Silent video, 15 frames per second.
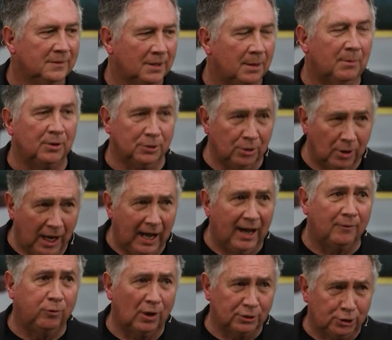Come on, you
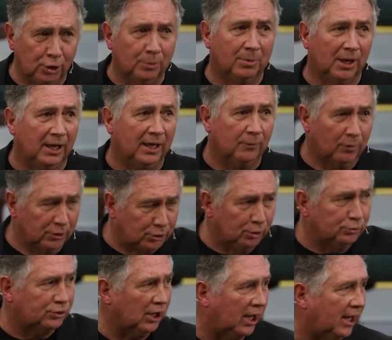have what you believe, what you
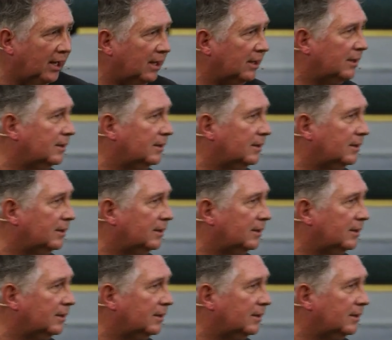say.